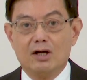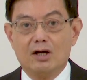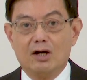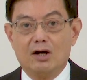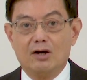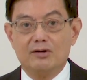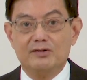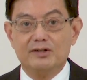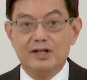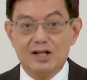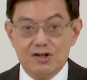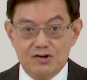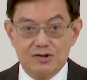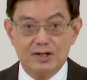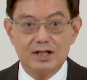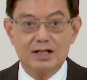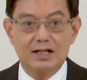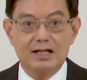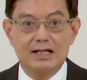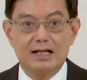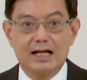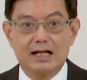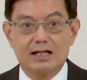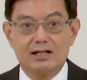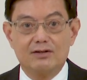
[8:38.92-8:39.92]
On digital
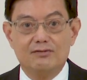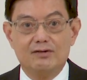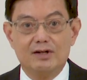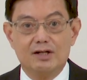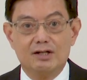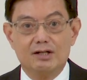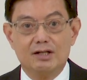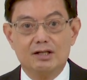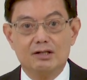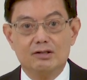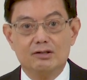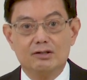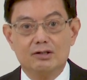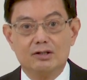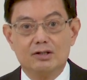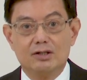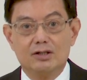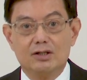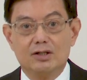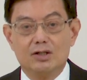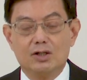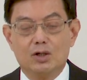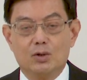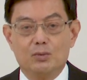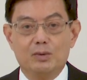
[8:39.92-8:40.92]
connectivity,
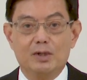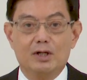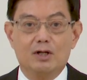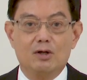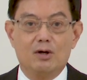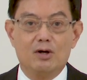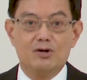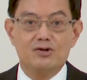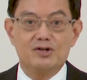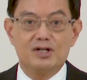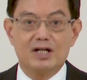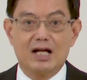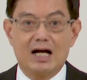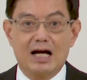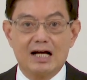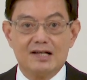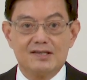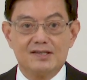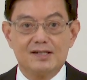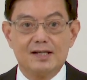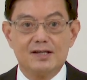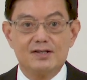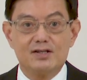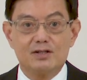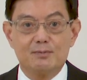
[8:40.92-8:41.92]
we launched the
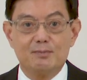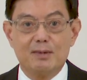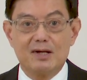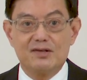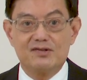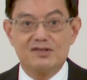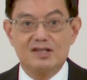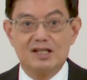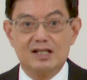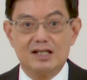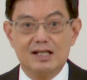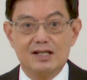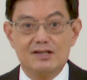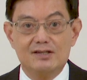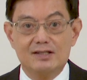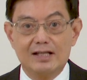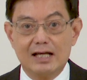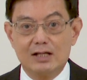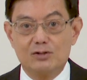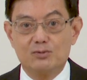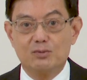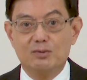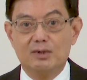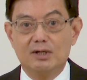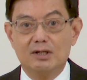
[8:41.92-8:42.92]
ASEAN Smart Cities
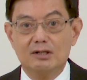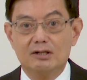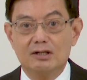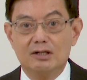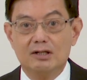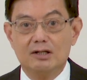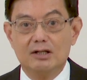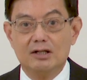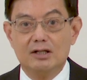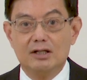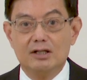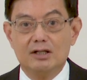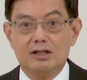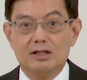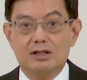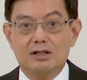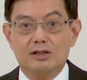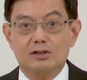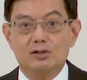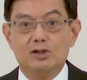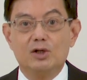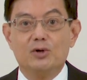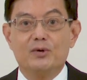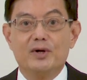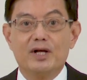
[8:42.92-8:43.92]
Network
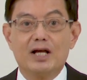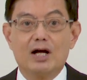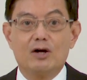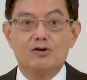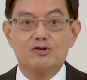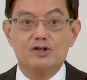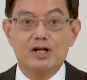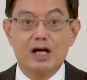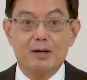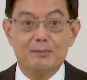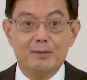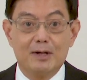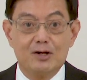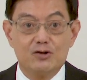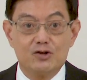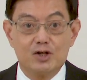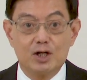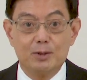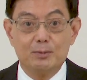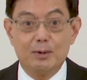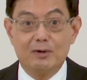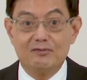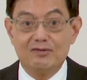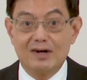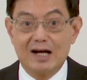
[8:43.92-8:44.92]
during our
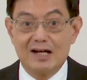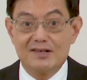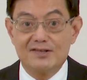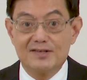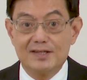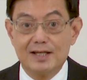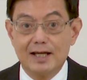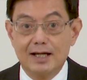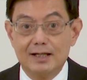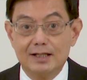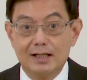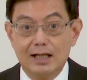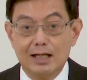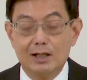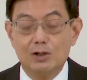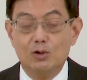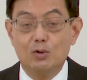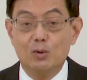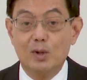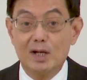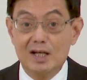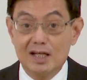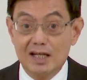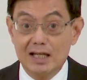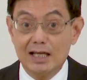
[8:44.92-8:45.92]
chairmanship of ASEAN in
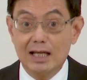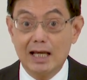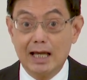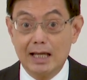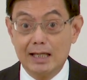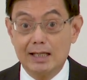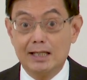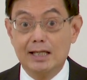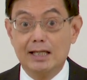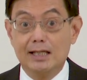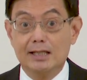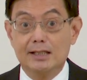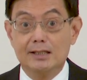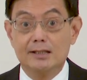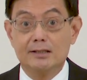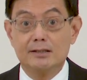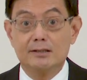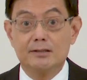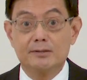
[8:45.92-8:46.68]
2018.